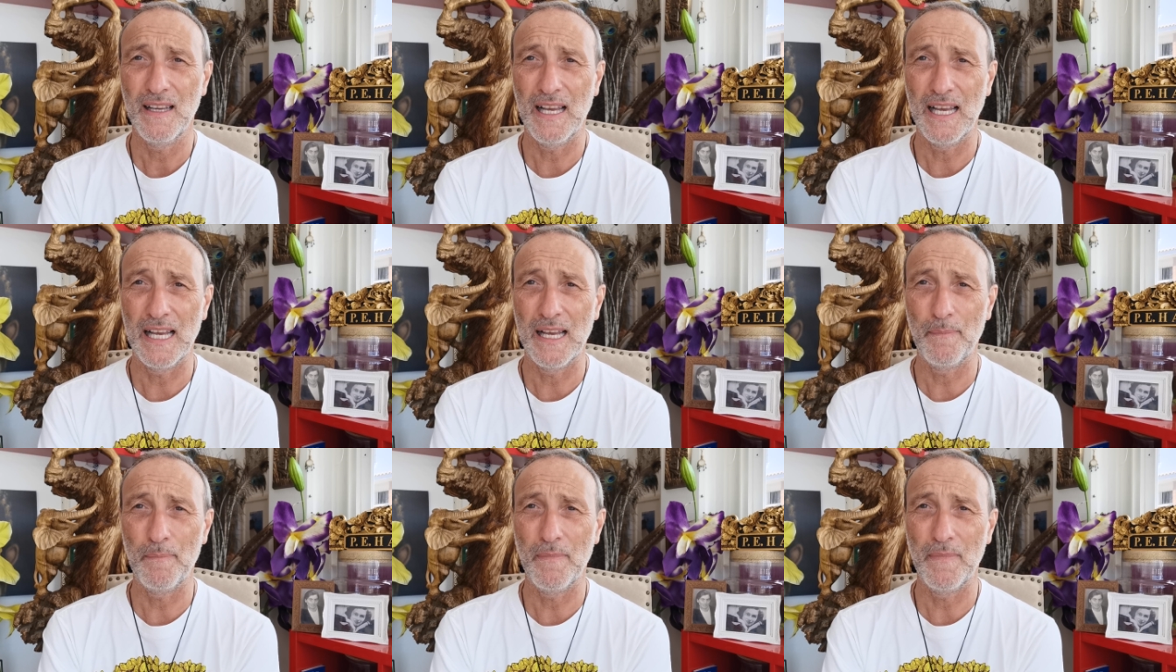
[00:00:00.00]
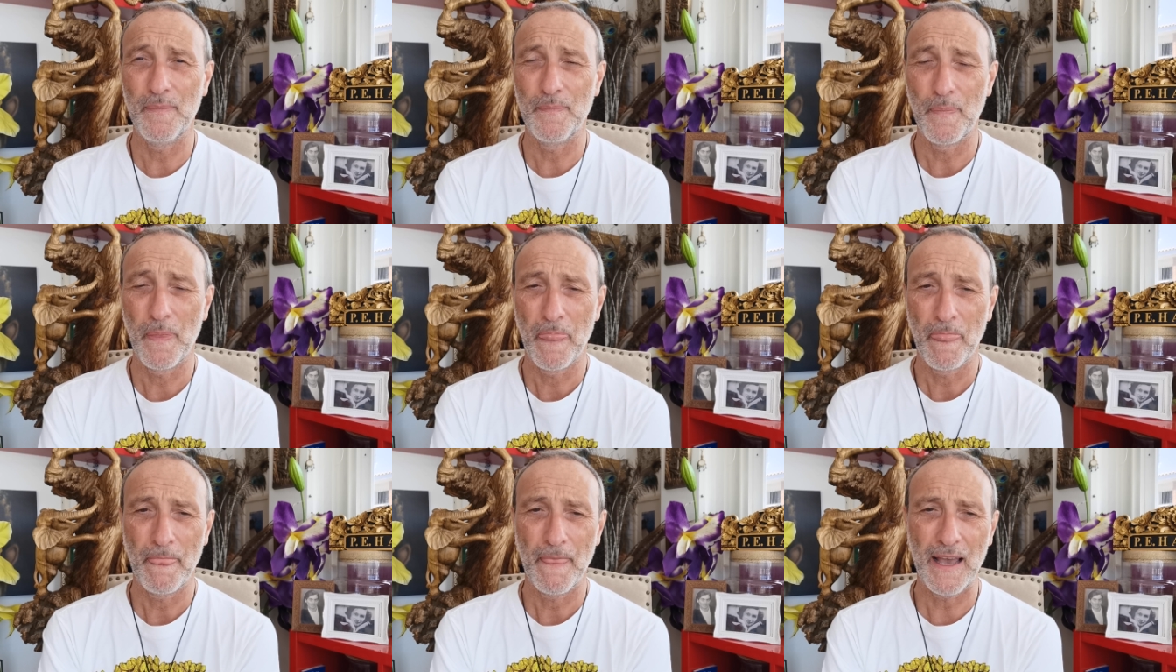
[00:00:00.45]
Um,
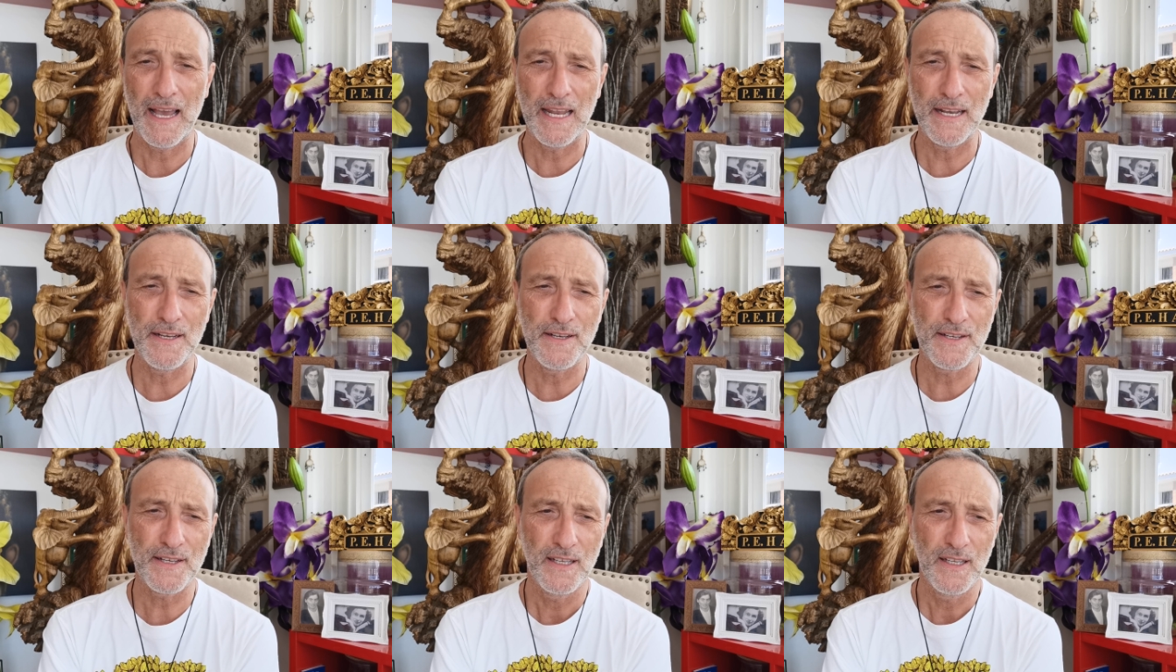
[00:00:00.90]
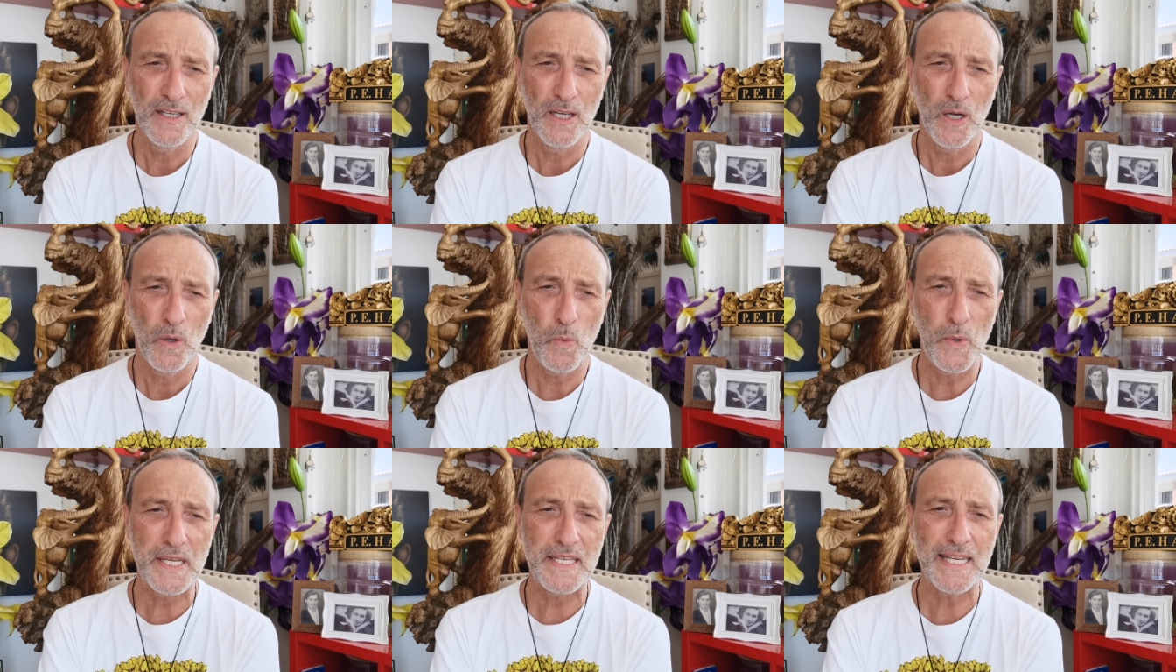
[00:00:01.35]
and
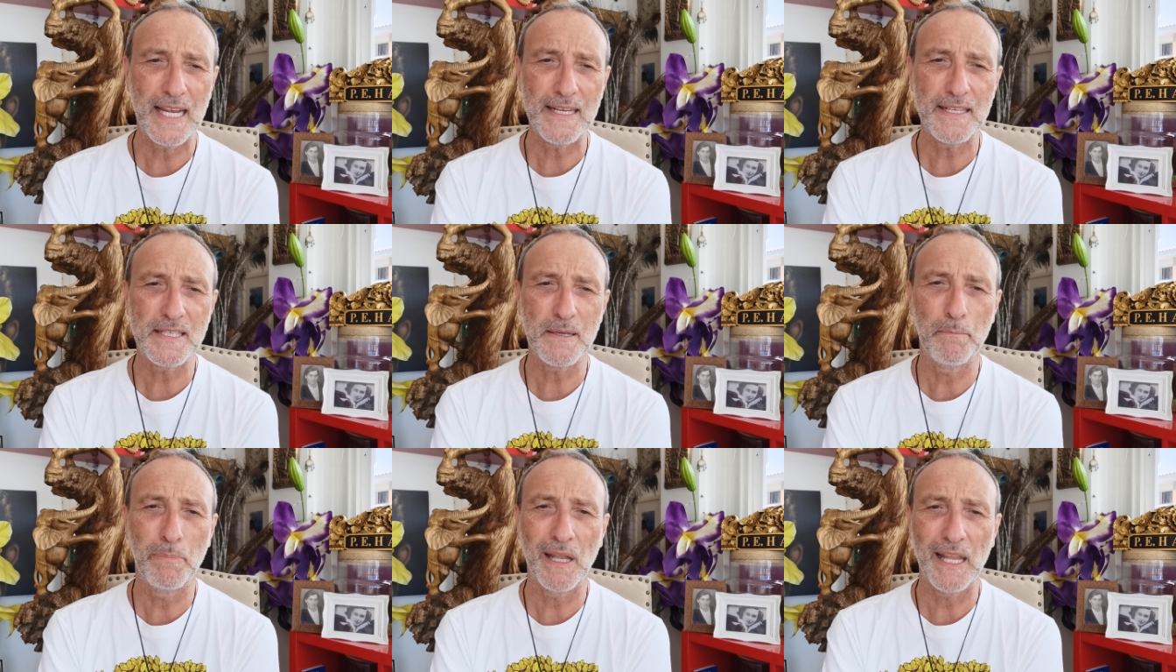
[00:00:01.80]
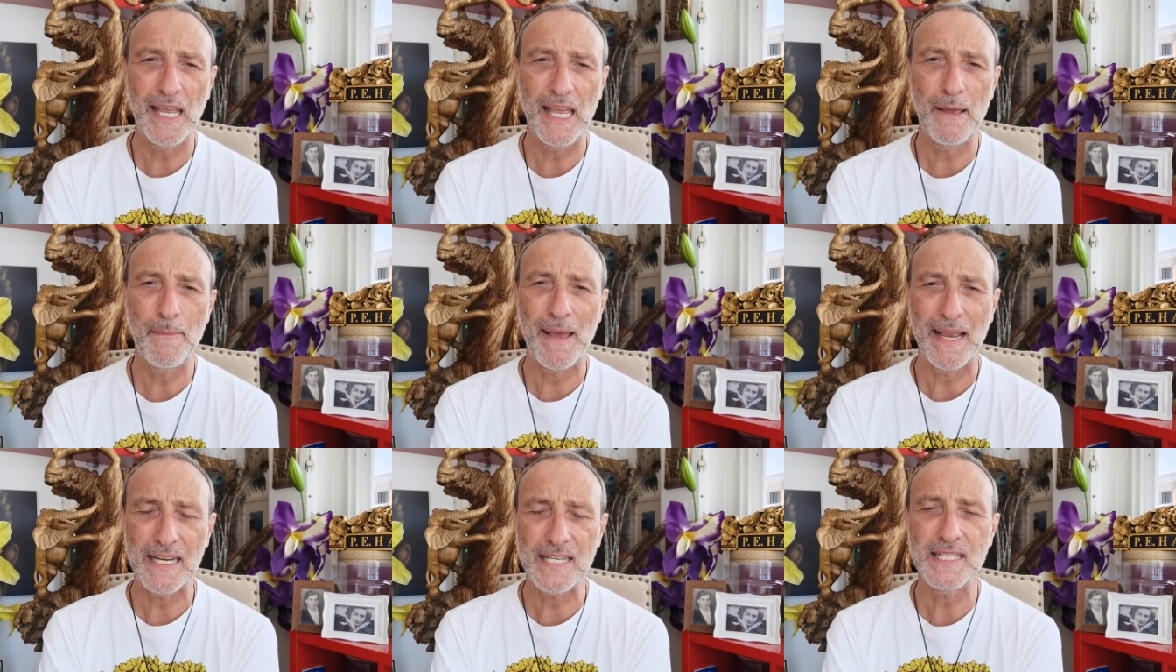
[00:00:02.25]
we tend to
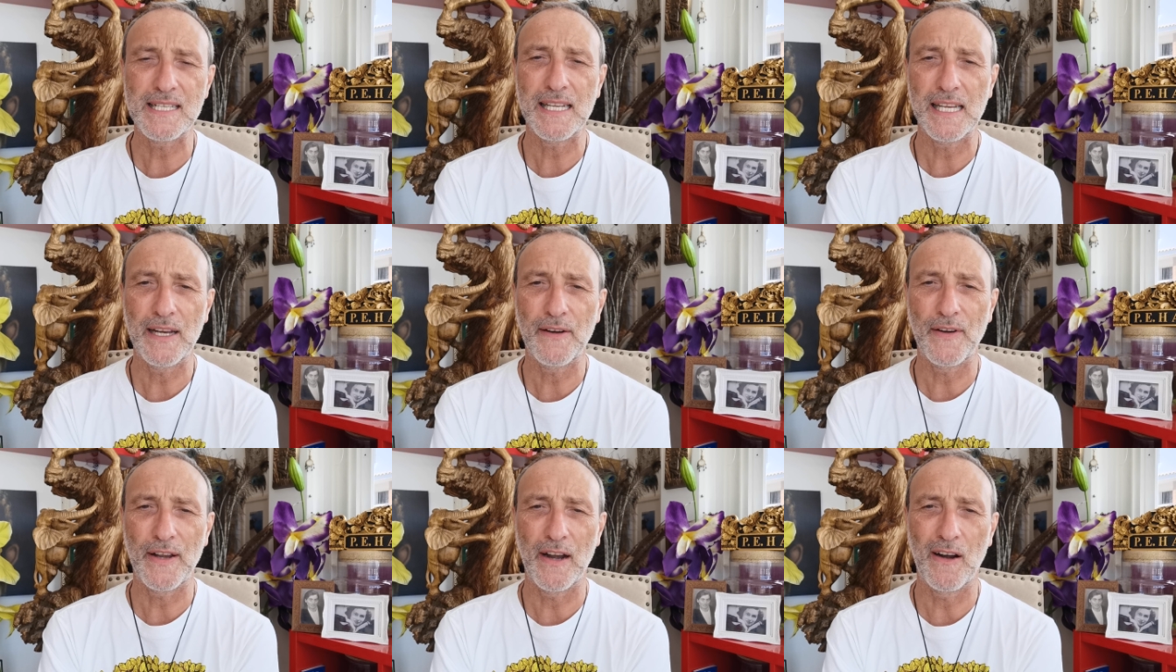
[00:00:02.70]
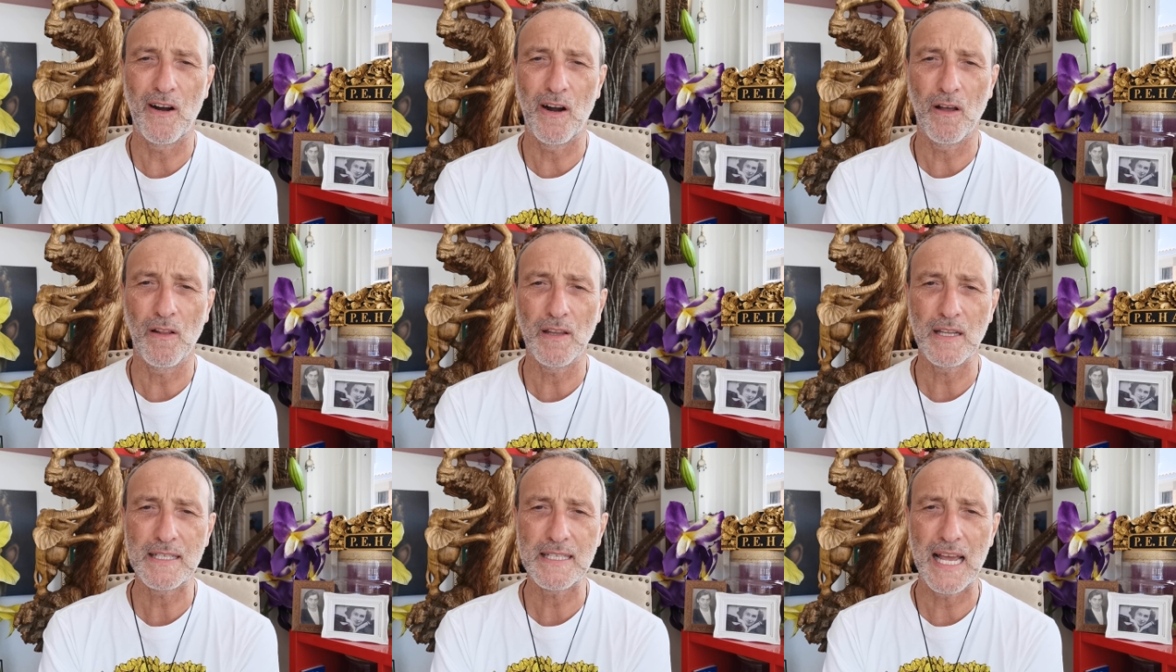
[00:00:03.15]
blame exterior
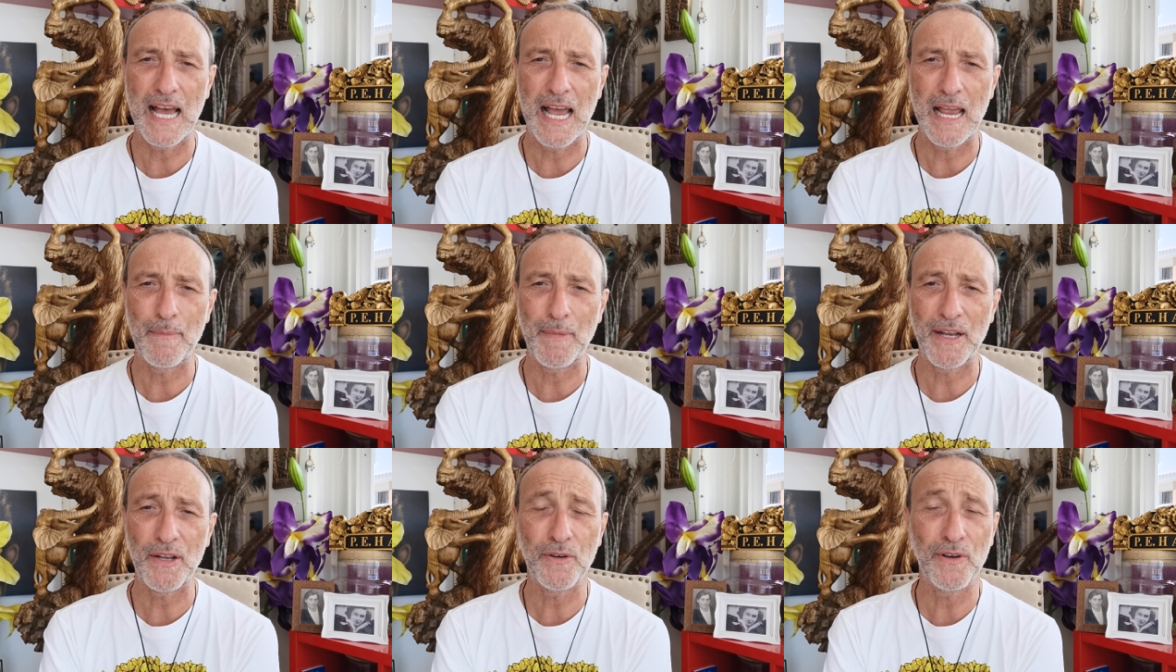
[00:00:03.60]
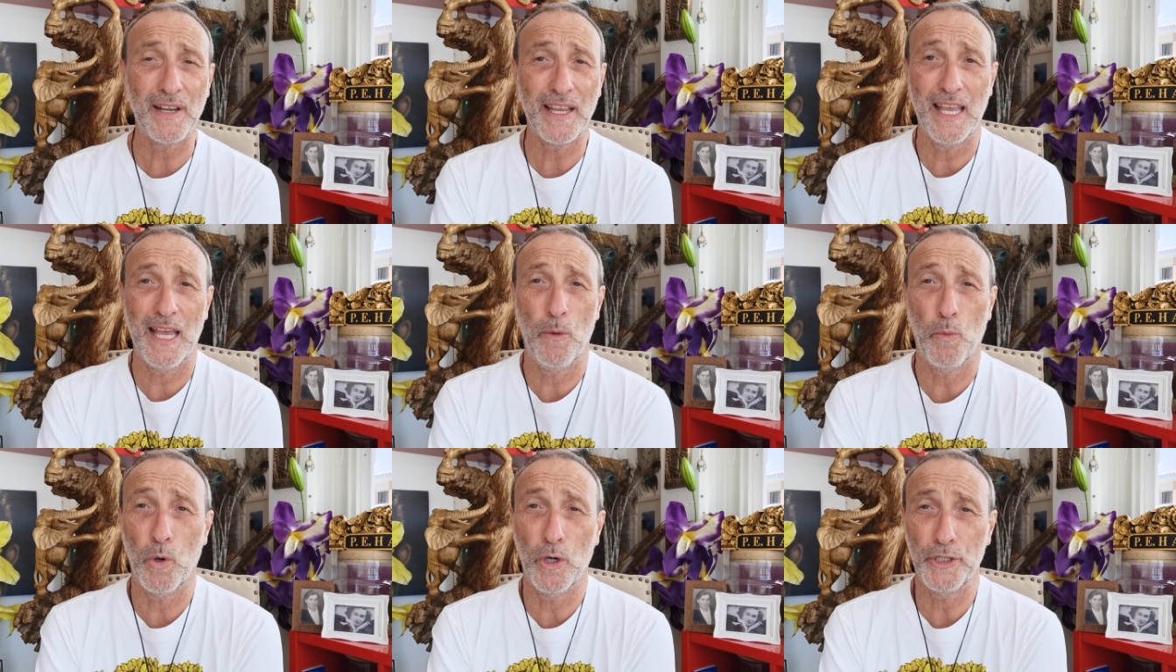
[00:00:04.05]
all the time. I don't
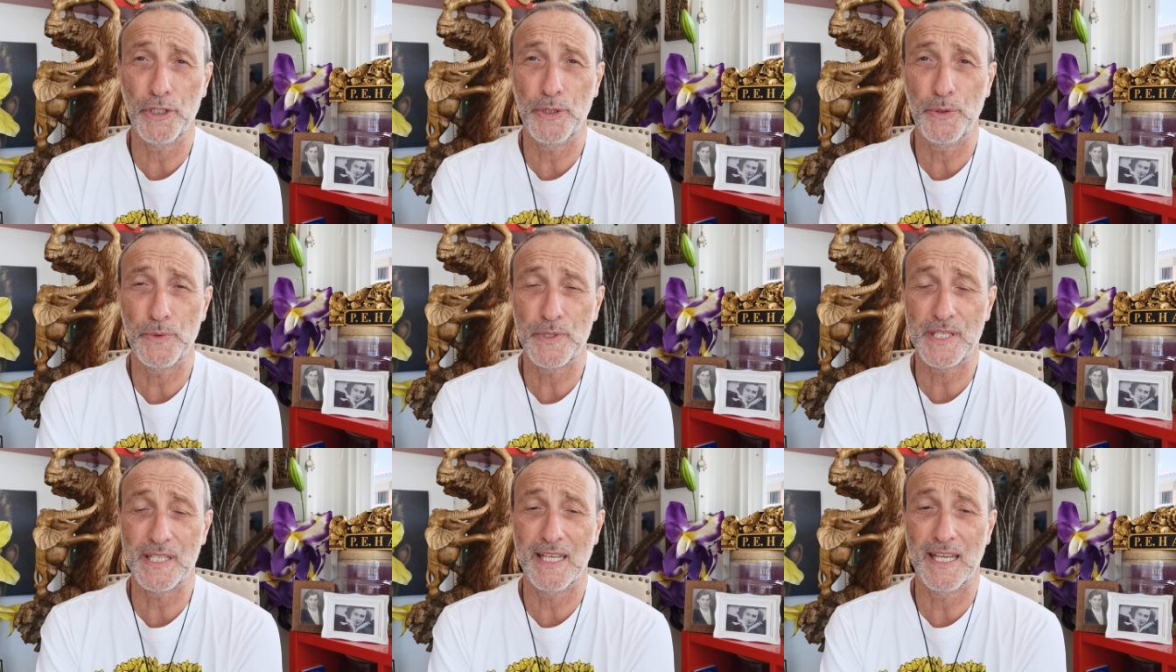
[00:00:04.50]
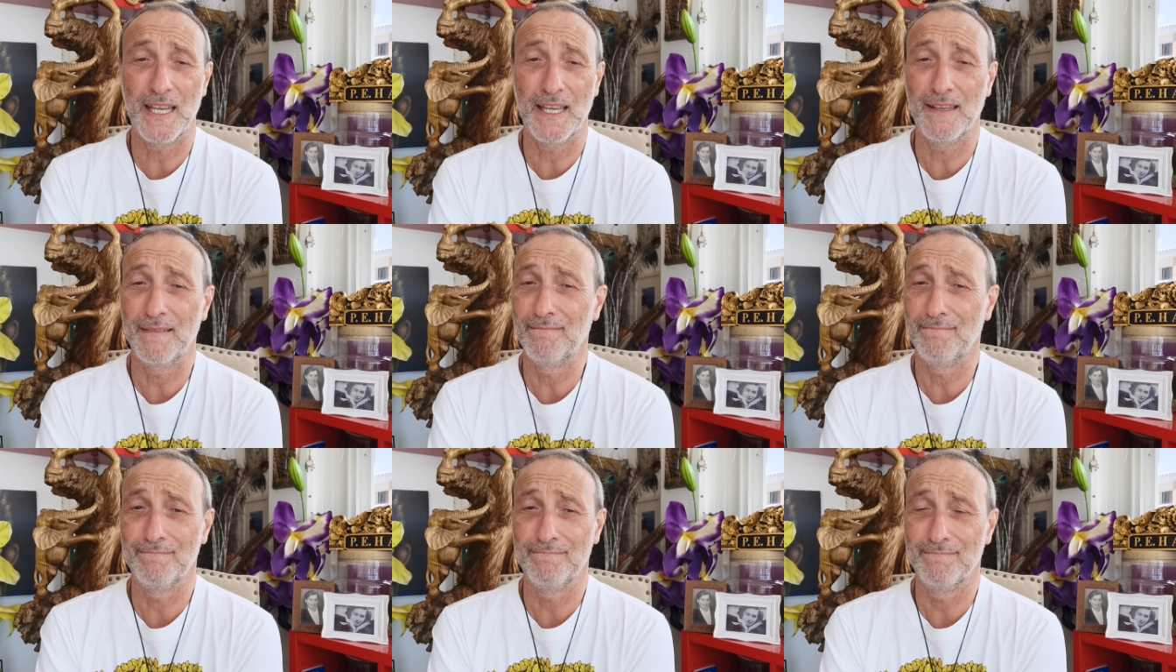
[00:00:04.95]
care what you
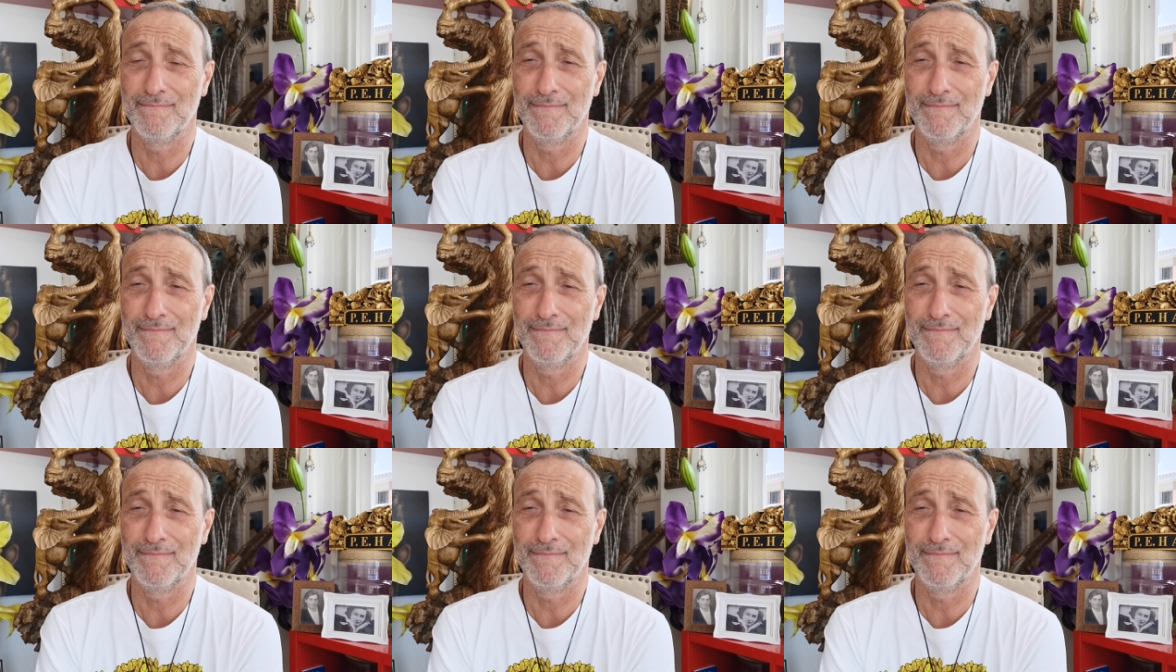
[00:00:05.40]
say.